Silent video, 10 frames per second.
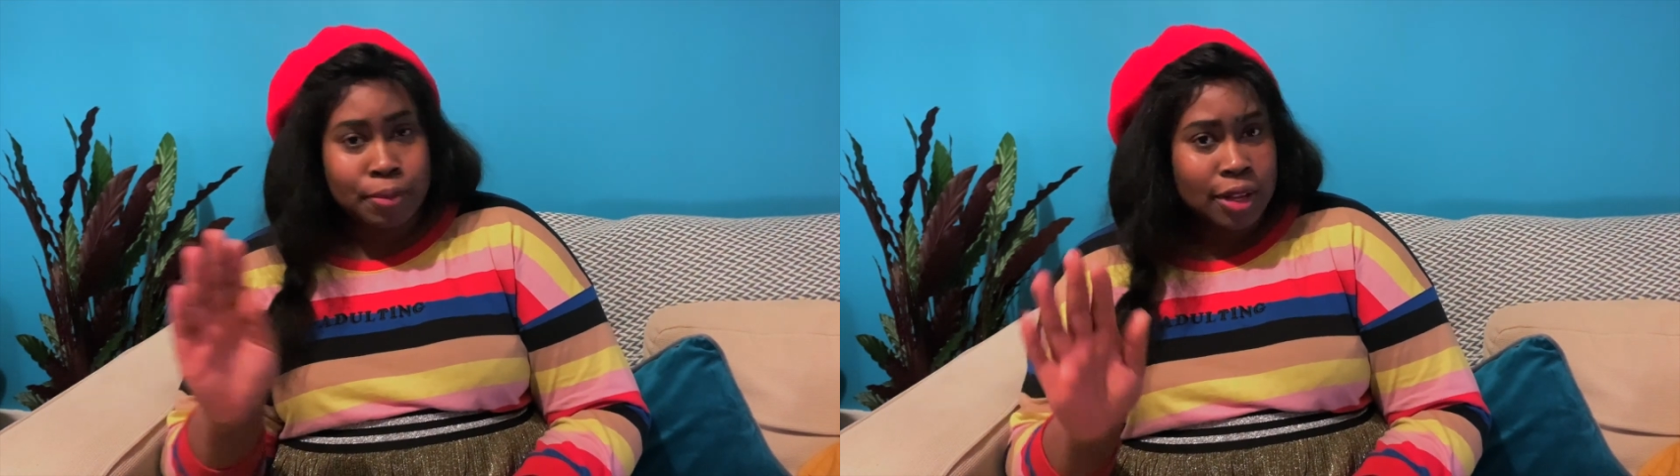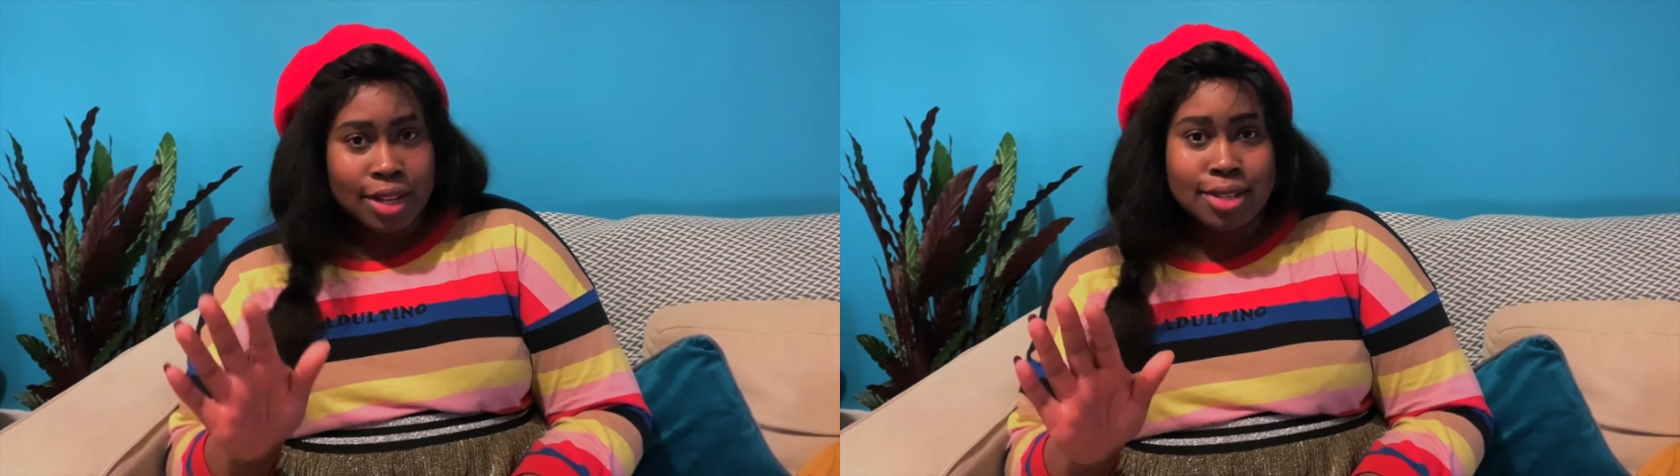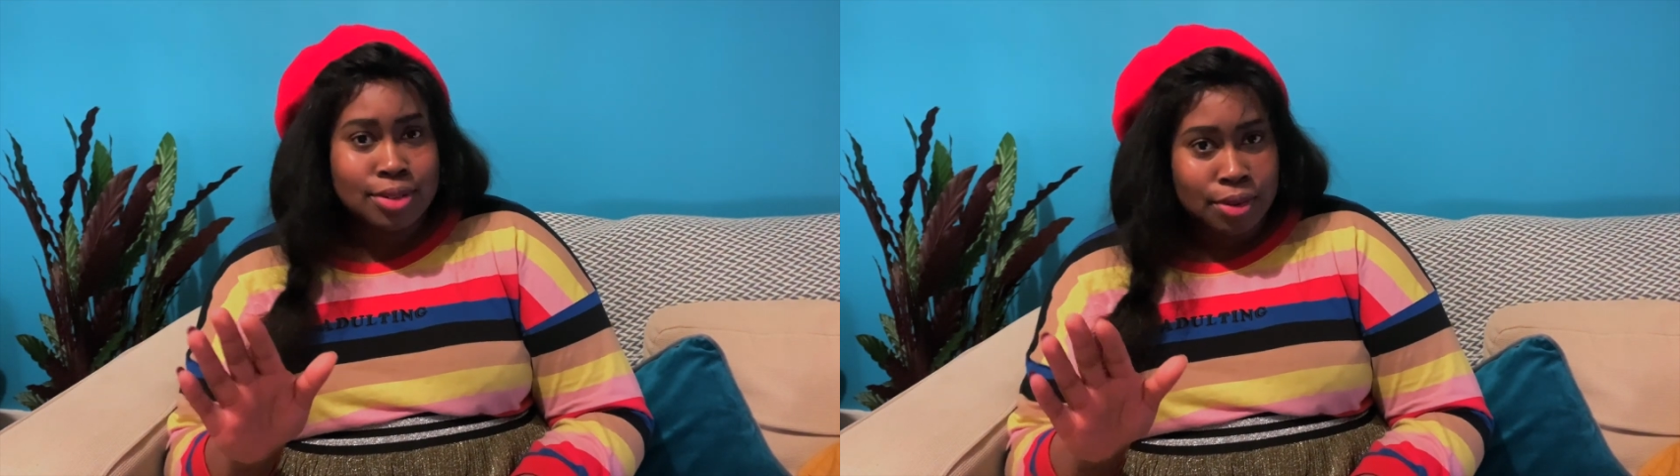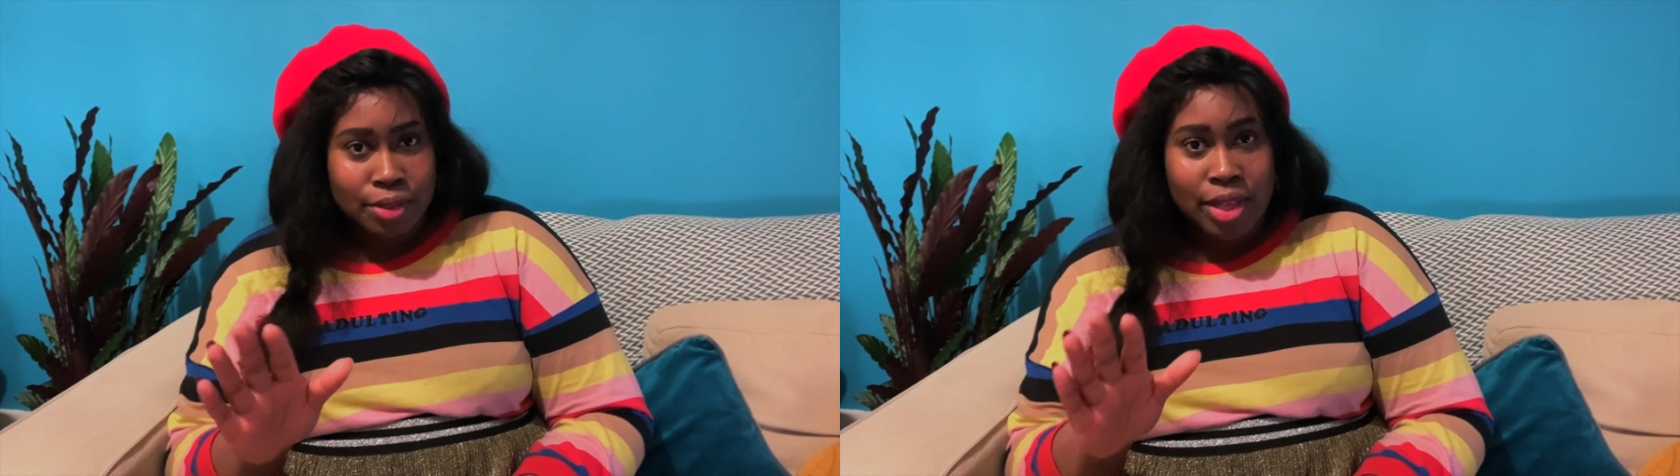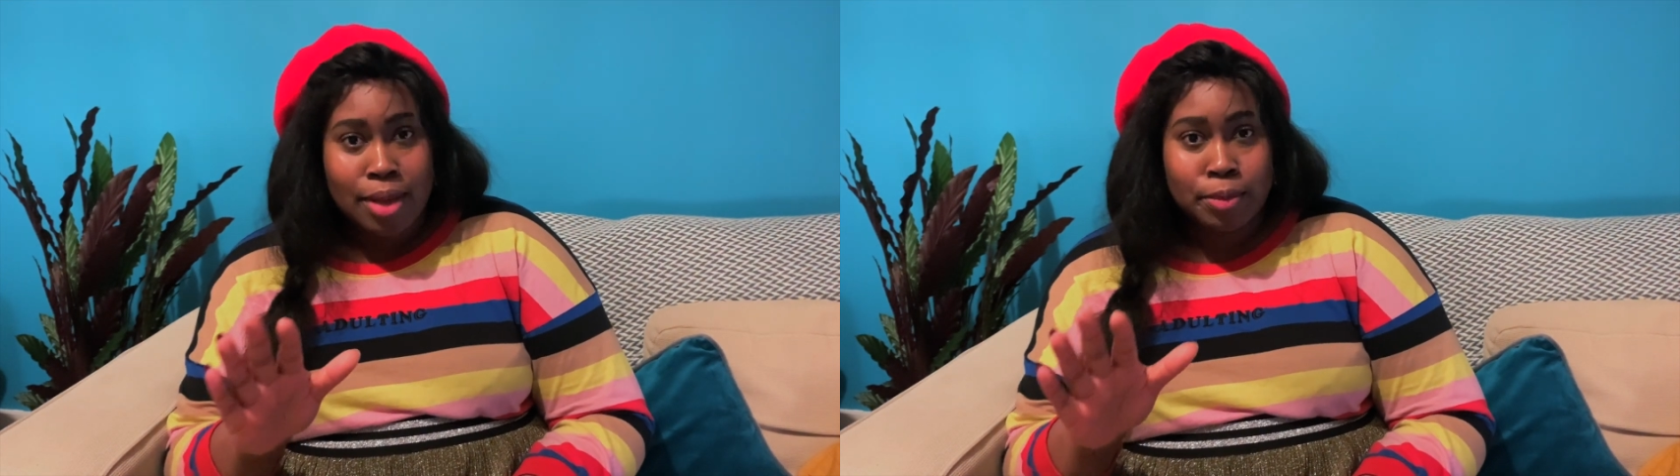Please,
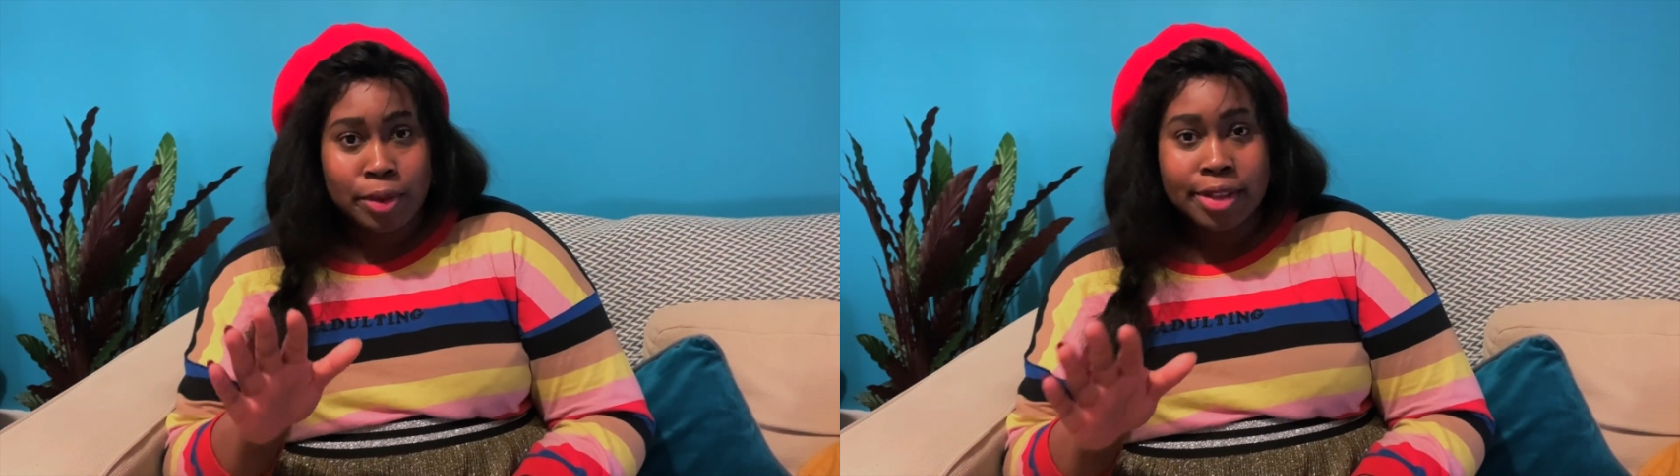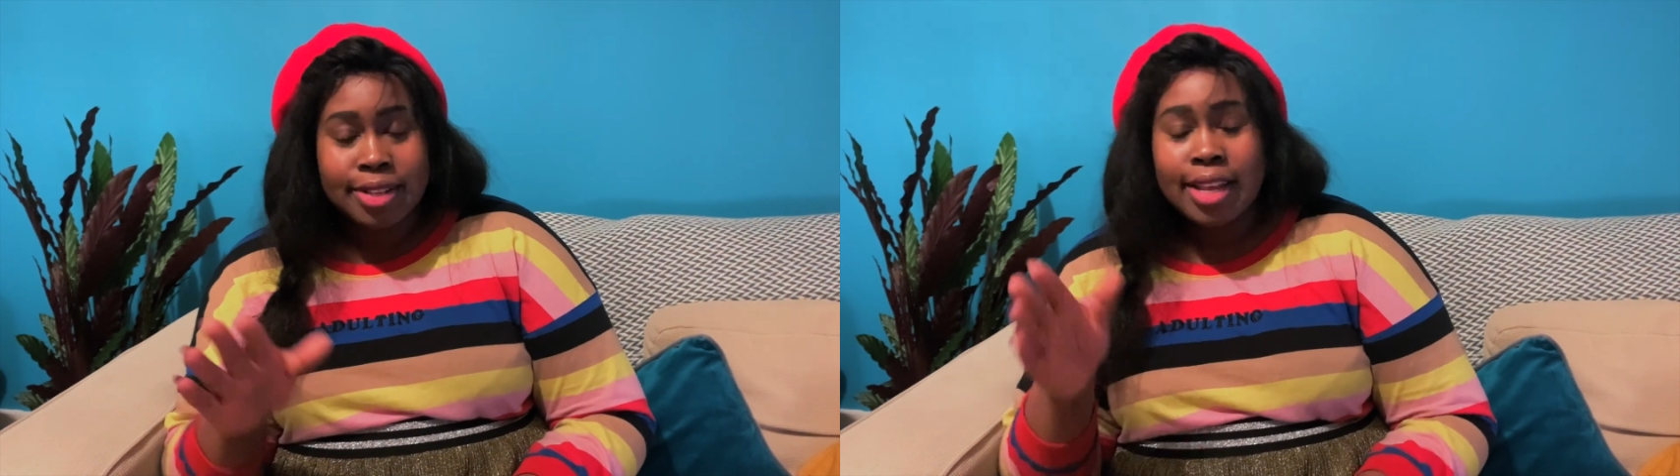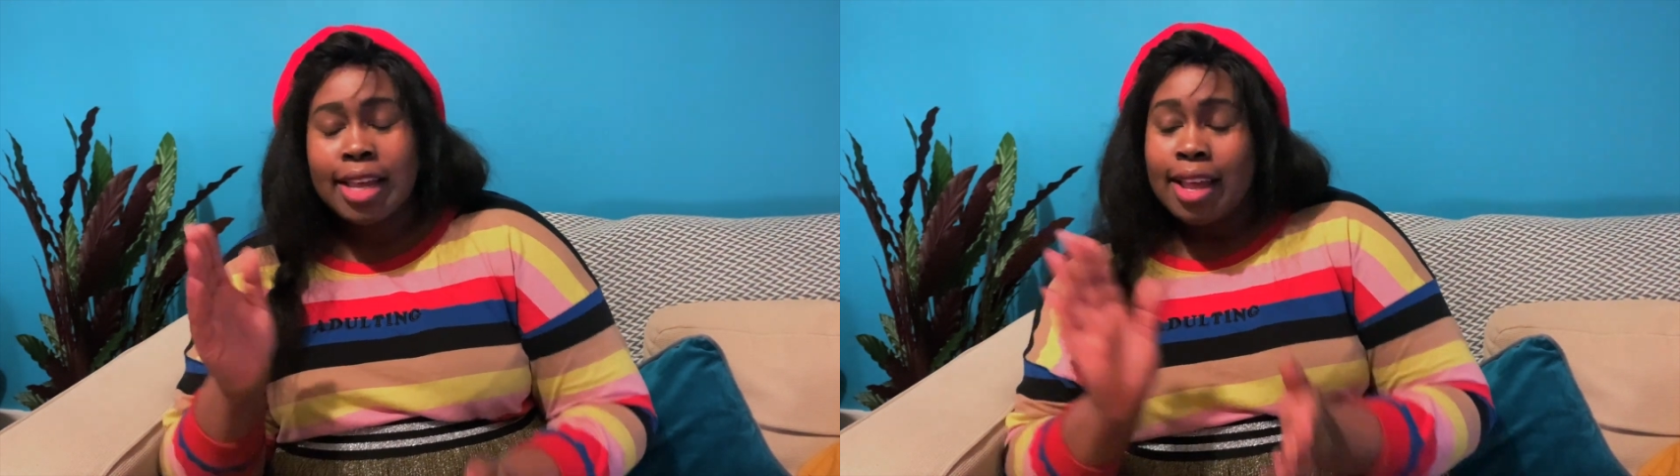not that one.